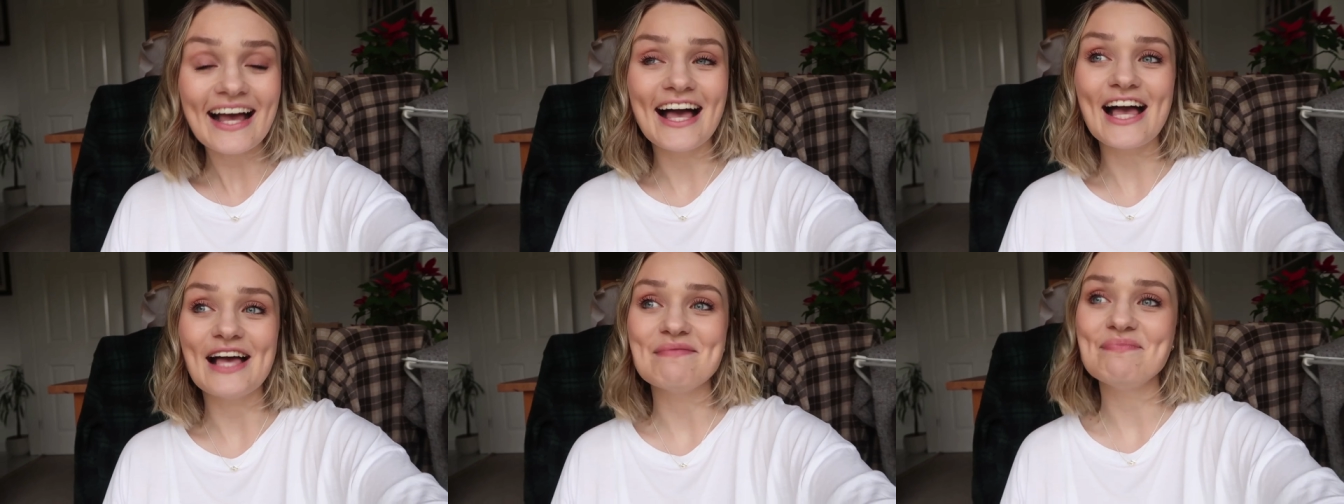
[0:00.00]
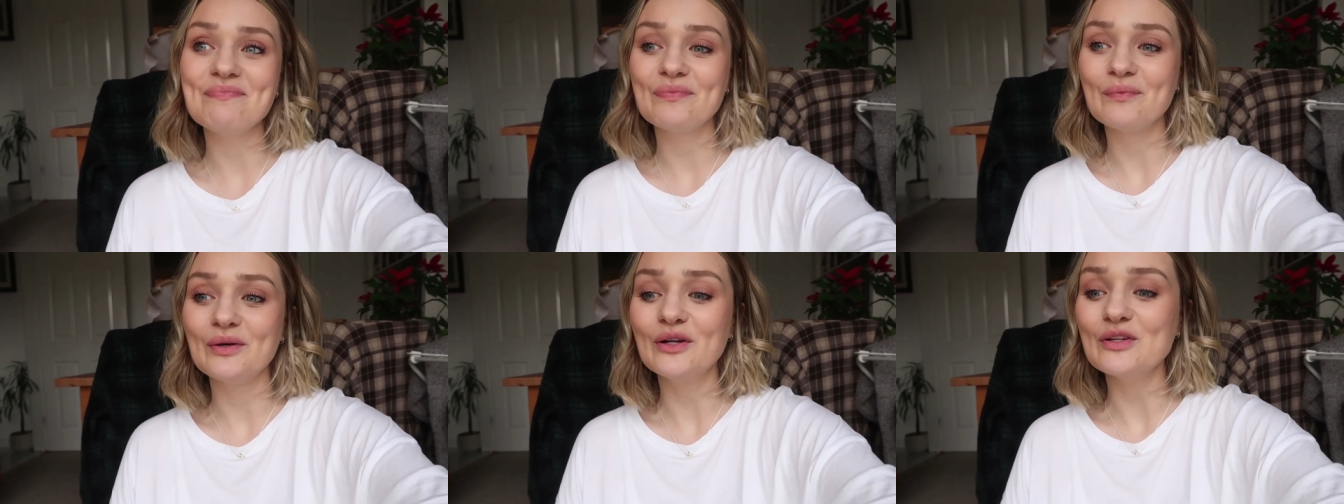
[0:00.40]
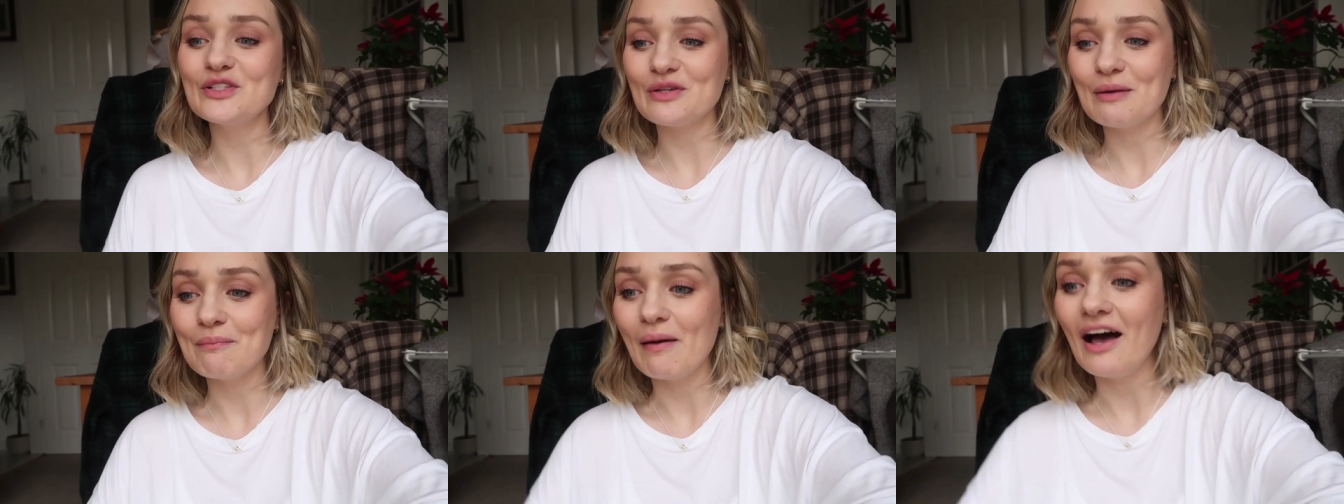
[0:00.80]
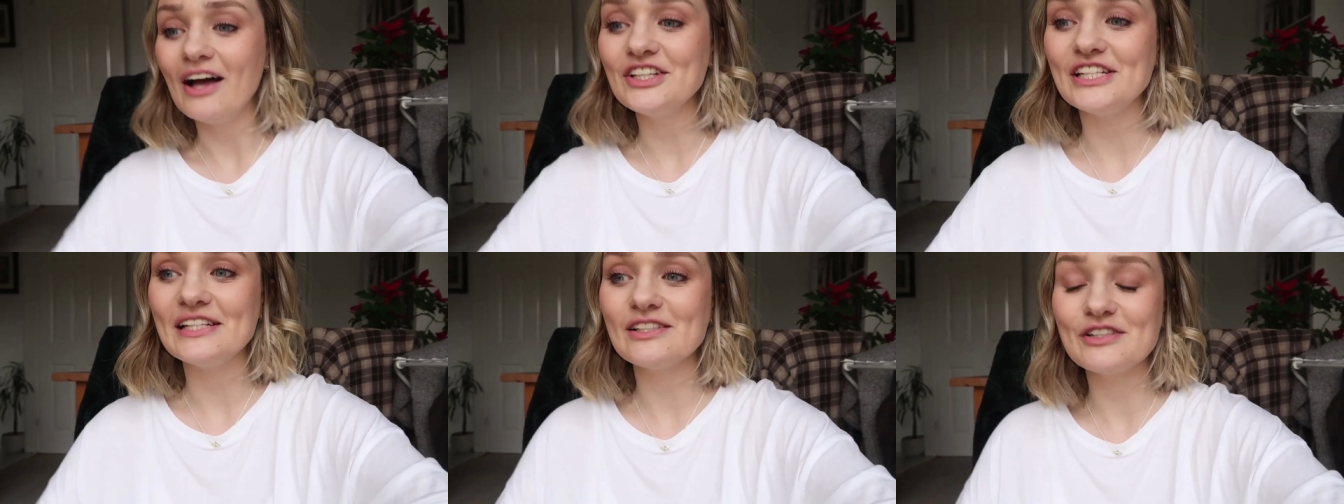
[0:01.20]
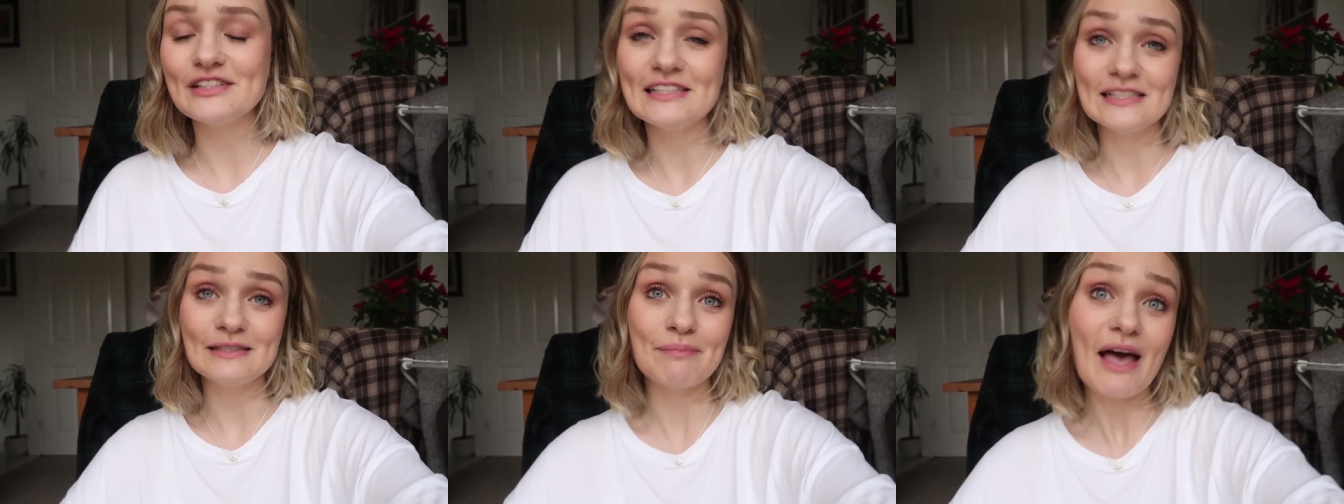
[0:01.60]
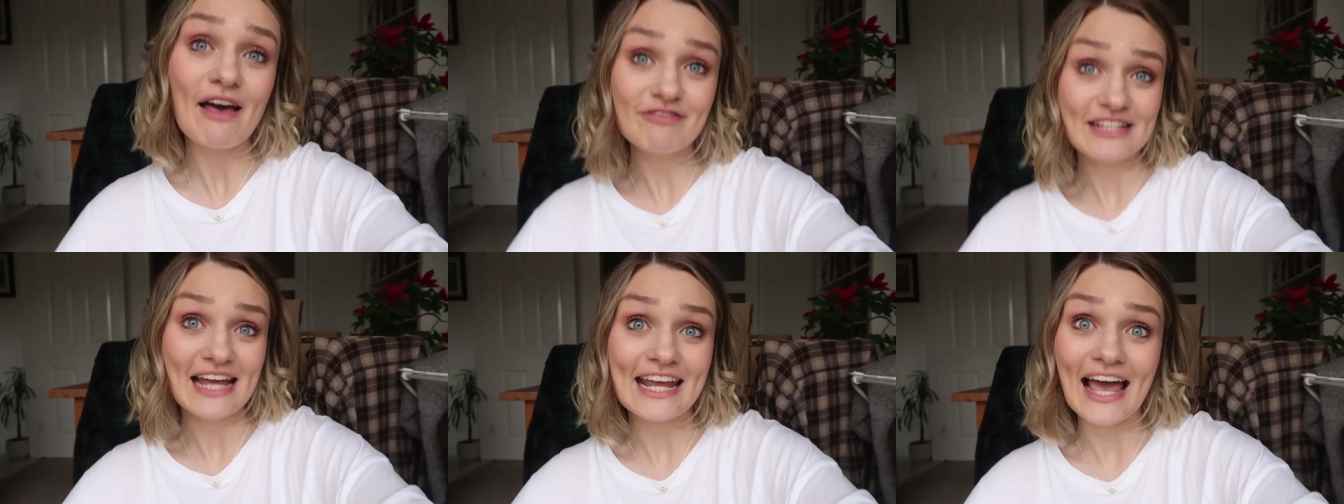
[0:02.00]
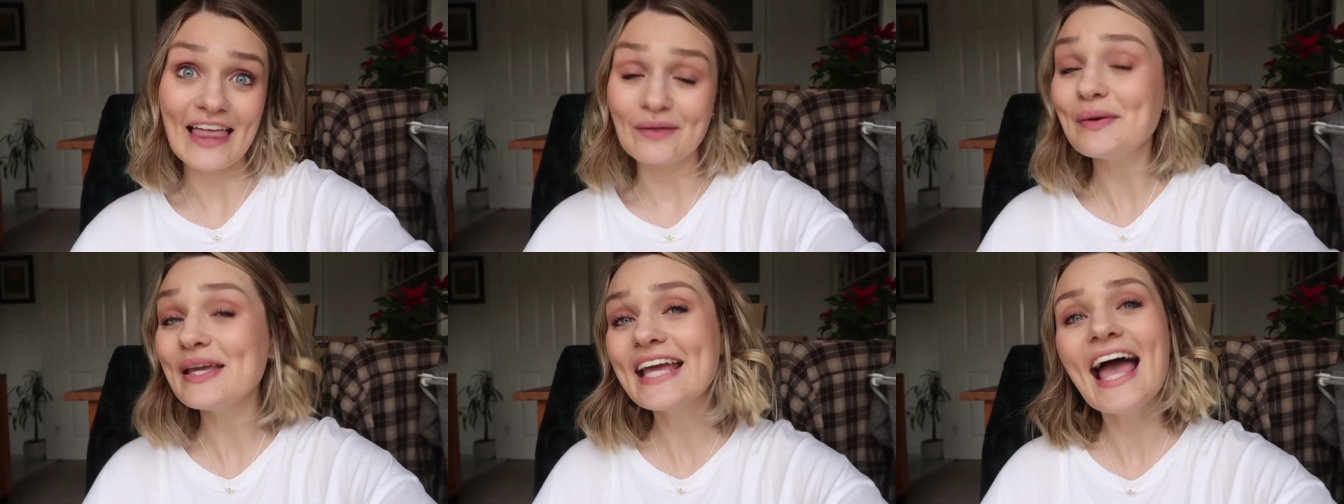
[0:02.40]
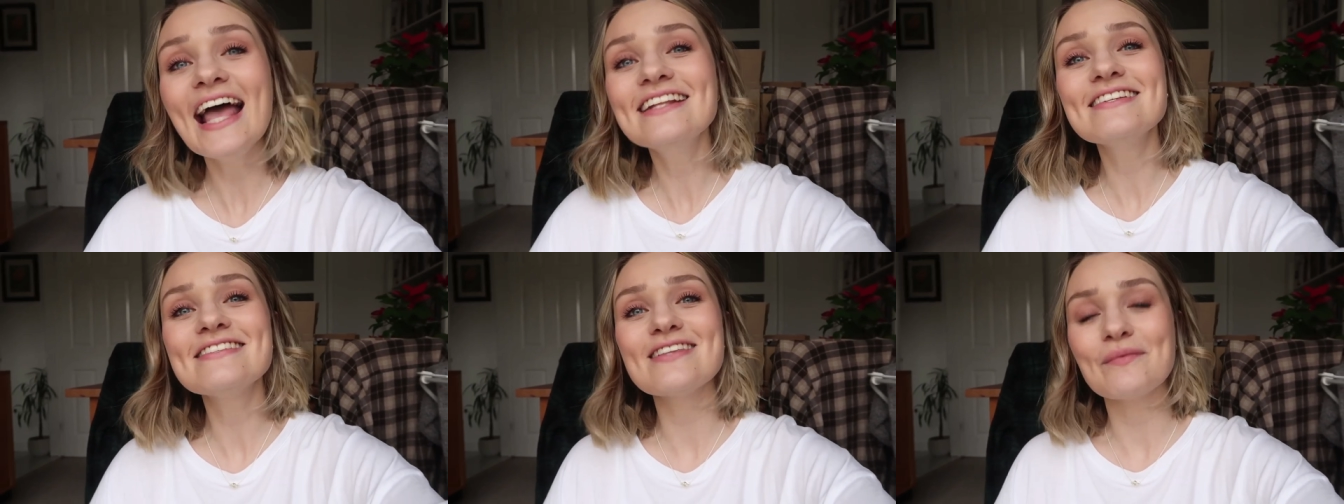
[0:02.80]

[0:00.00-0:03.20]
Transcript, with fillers: Um, we're not doing much, it's Chris's birthday at the weekend.